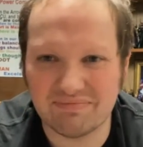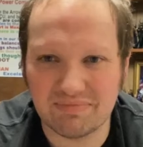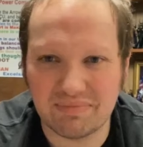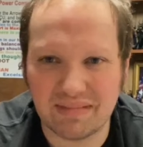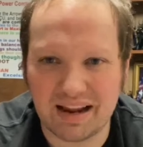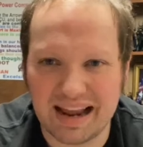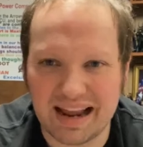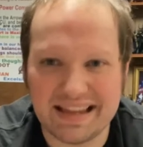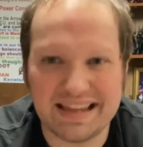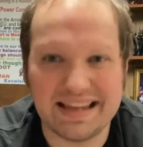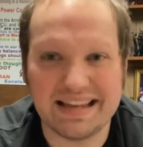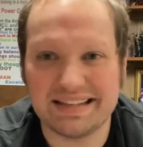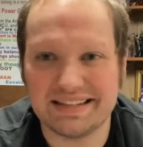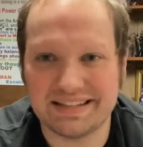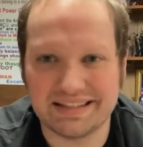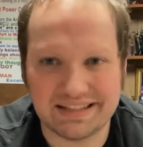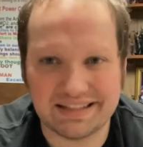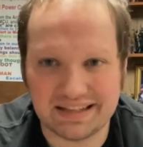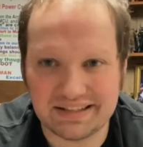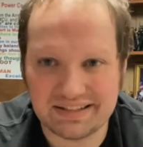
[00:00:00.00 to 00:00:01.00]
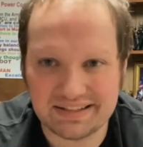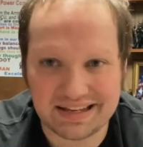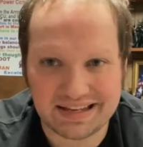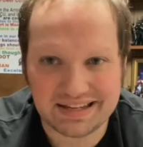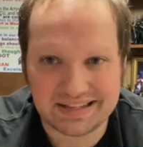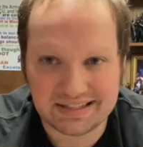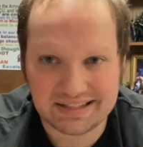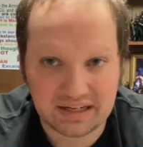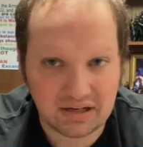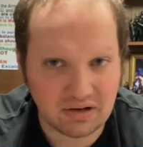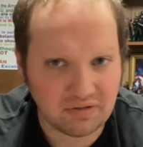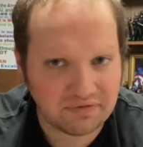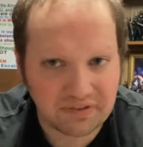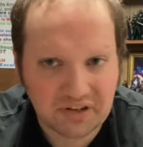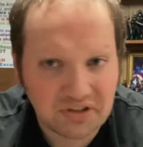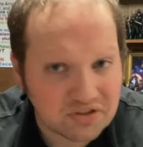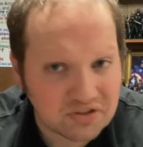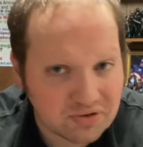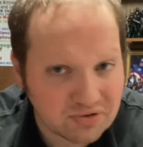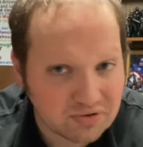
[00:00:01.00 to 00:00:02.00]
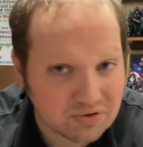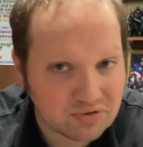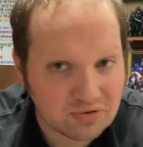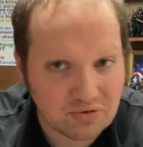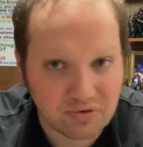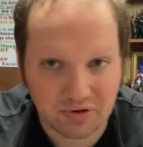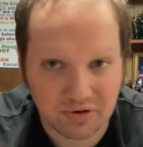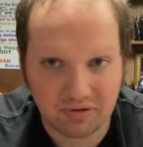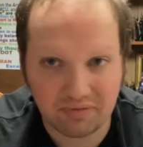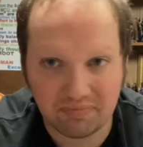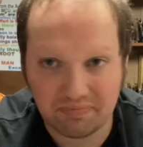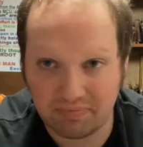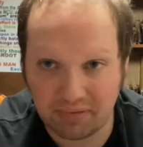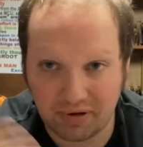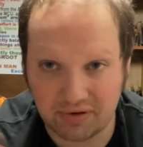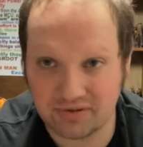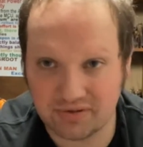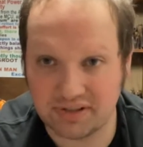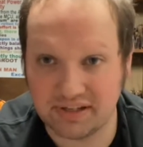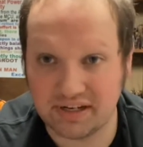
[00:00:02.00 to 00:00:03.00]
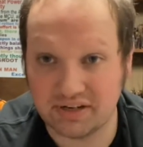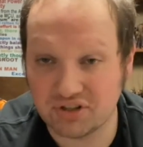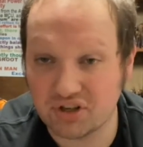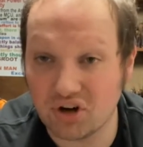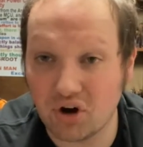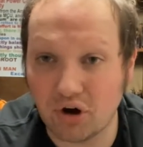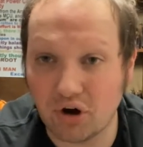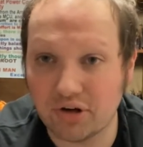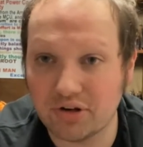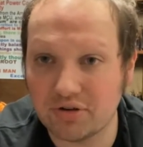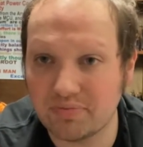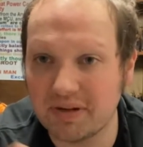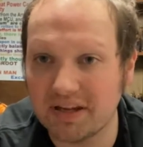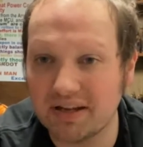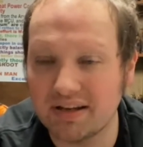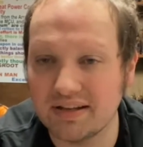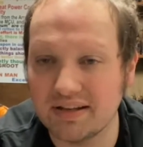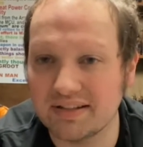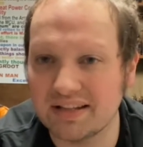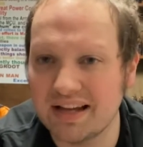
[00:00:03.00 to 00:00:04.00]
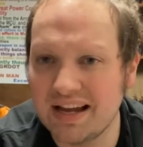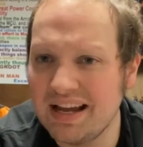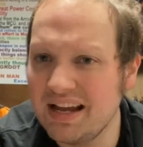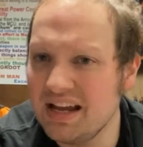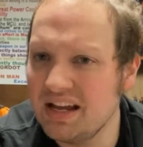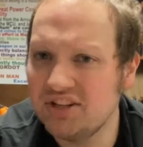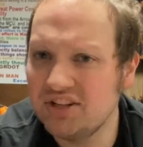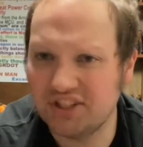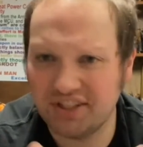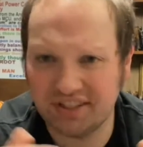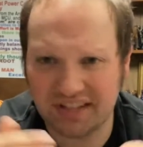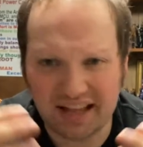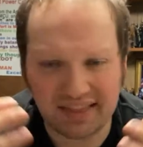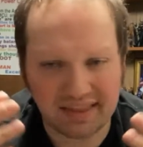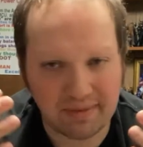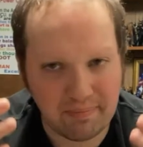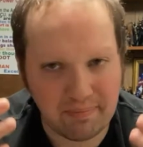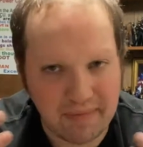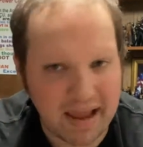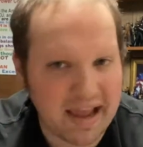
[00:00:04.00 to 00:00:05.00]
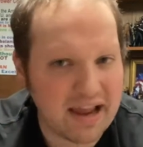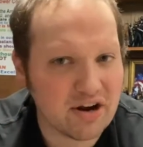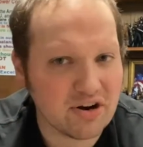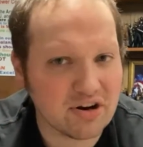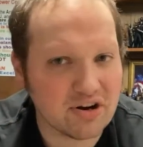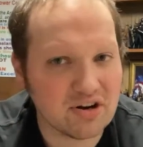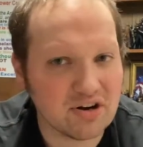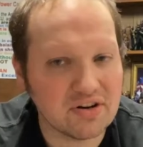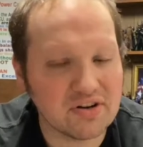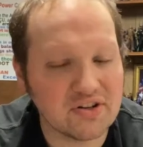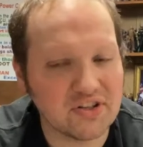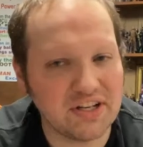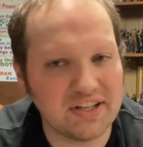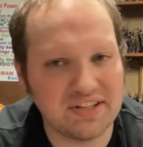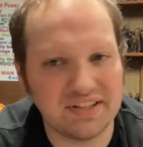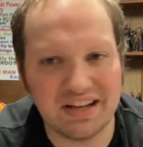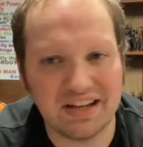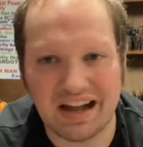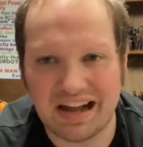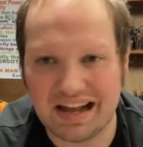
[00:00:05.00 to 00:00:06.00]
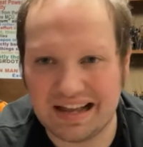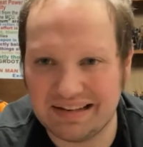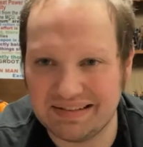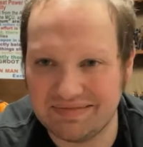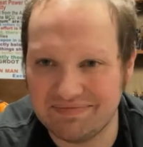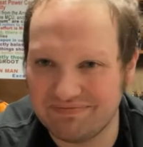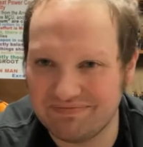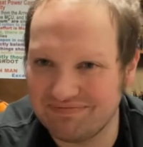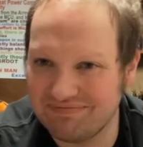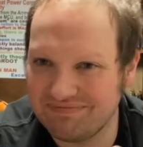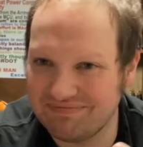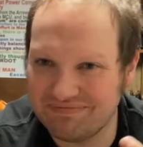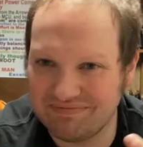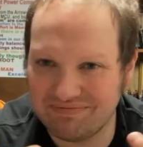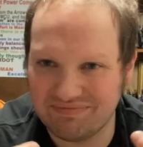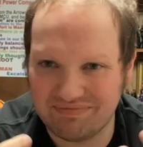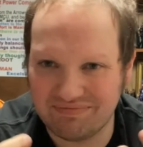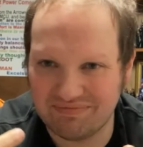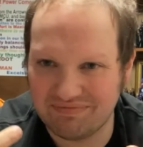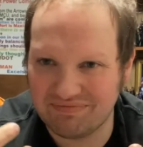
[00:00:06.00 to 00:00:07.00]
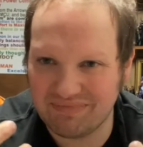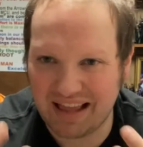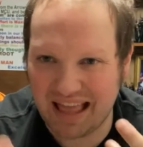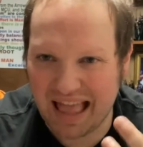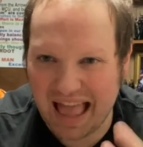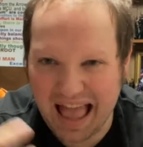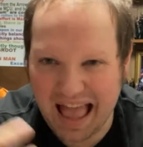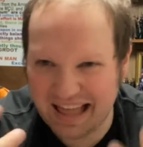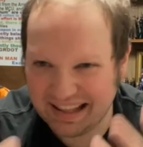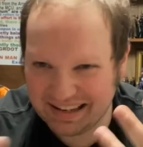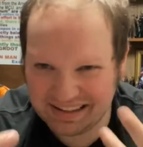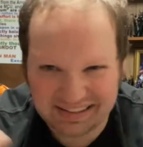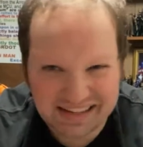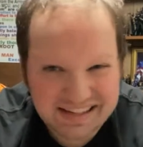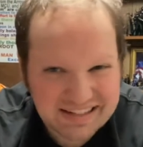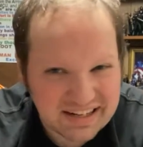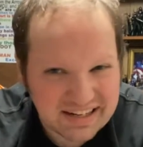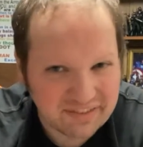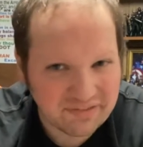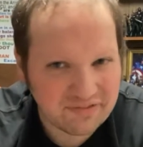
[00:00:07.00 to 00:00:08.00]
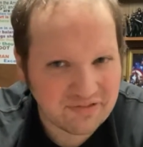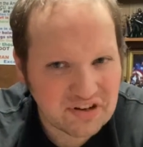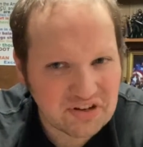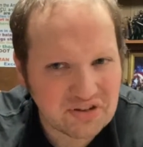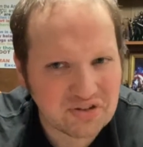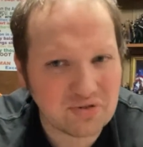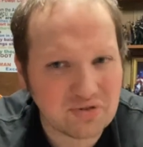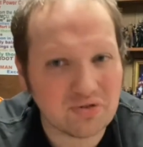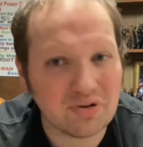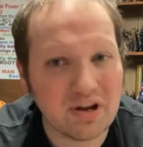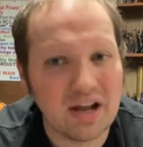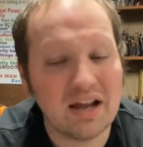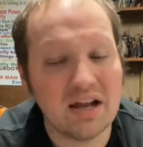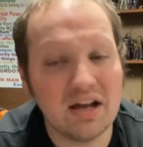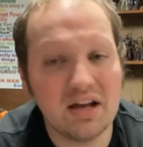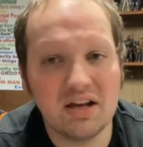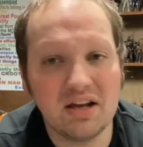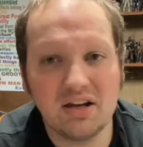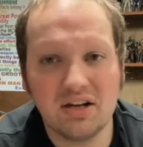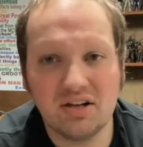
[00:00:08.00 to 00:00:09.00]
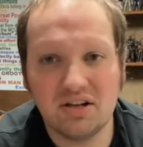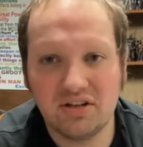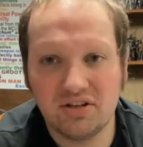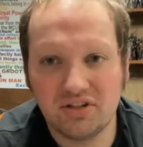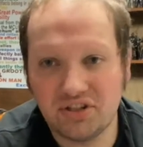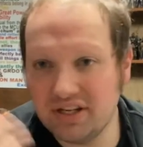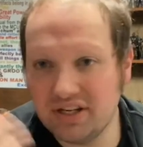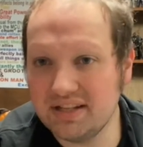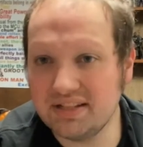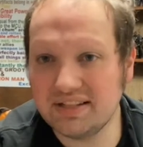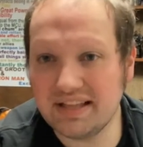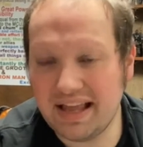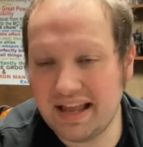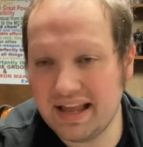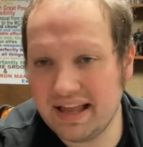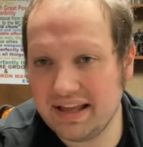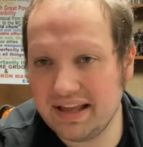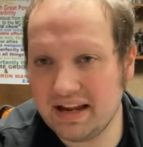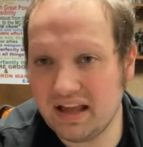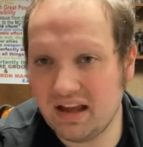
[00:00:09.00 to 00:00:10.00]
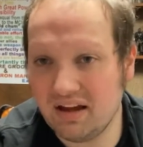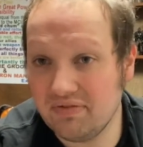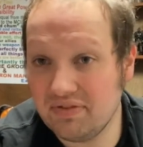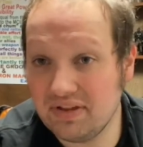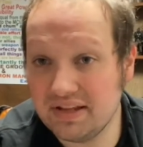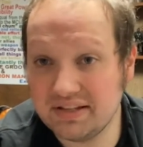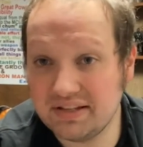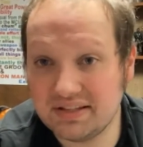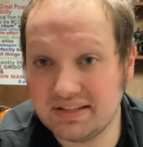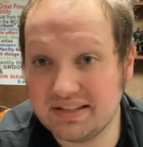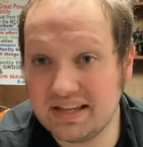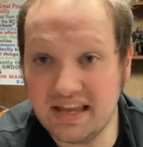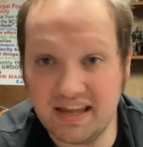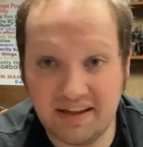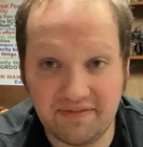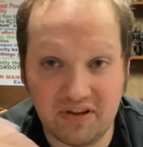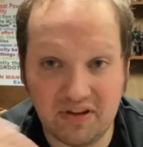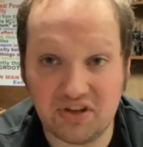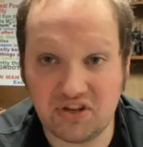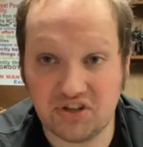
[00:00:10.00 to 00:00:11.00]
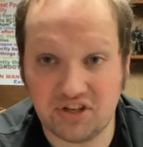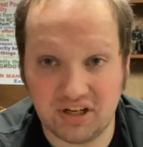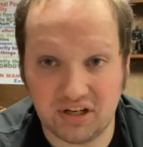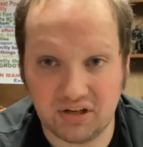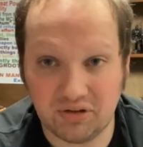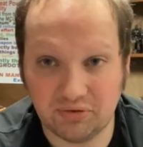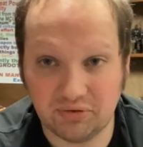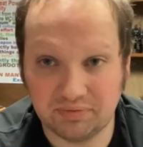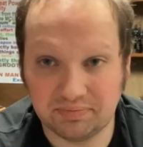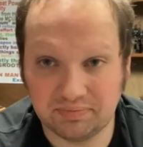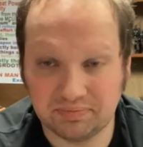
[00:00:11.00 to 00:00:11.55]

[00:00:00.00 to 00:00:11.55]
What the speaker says: I guess, let's say city official or person in charge, because she's not the mayor, she's not an elected official, she's the head of this TV show